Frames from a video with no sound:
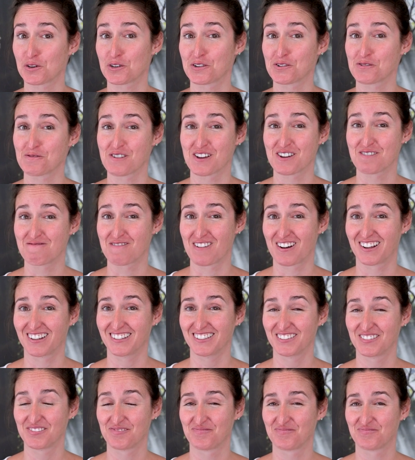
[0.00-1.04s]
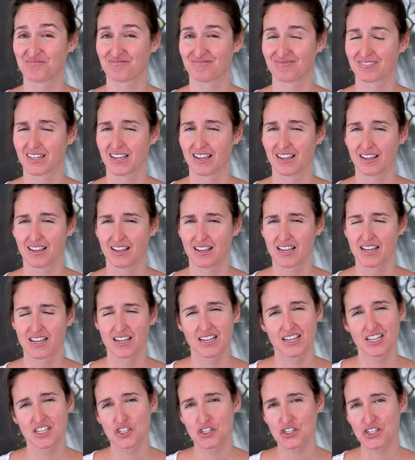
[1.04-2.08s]
doing well.
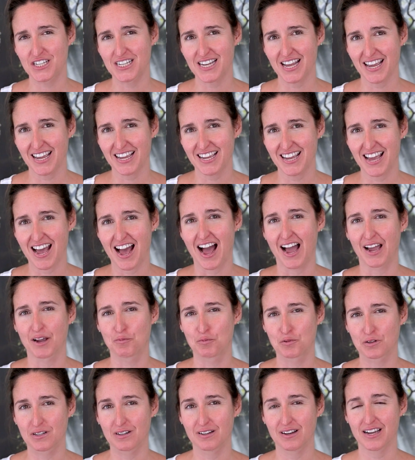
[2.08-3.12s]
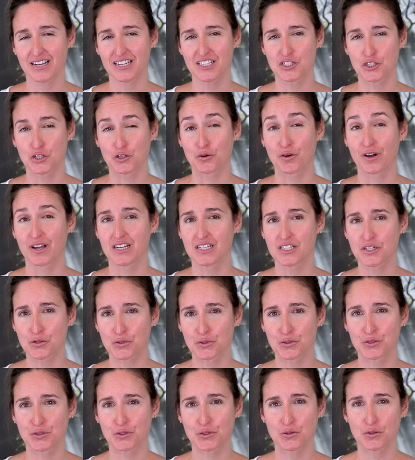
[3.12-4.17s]
Today I would like to
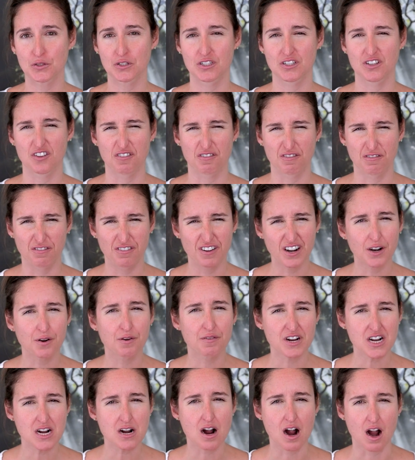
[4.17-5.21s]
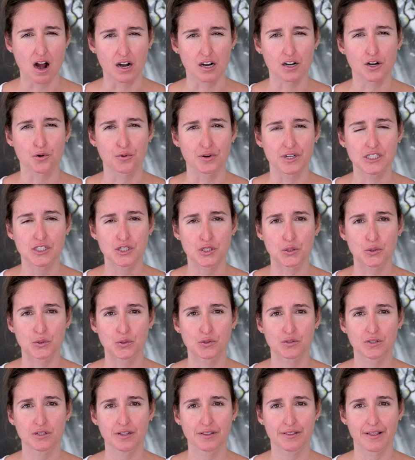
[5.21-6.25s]
introduce a very concrete
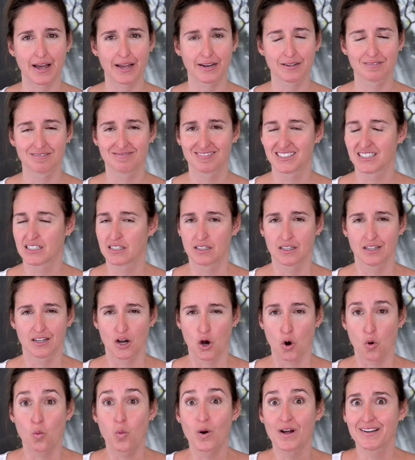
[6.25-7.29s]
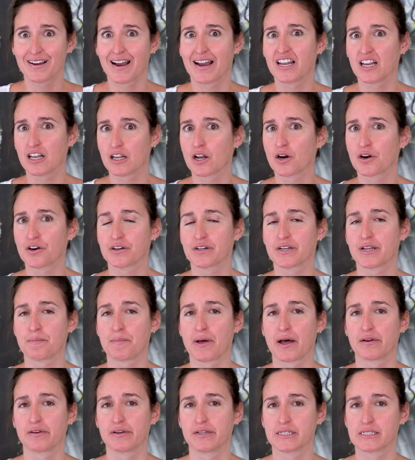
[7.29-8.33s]
tool that, when I learned
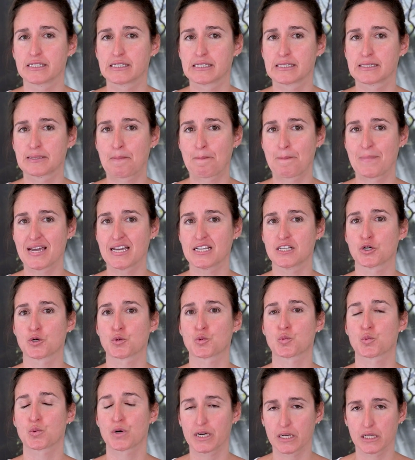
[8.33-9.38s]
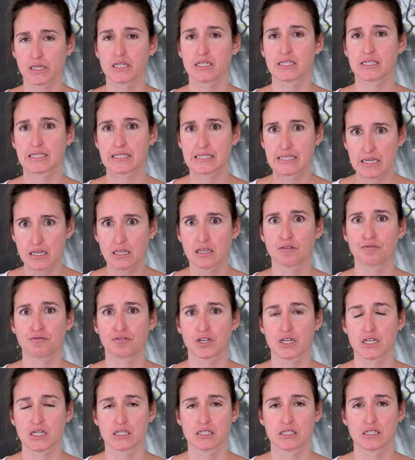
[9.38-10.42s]
about it, made a really
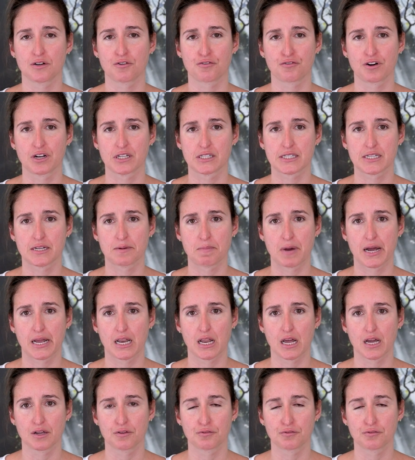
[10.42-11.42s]
significant difference in my life.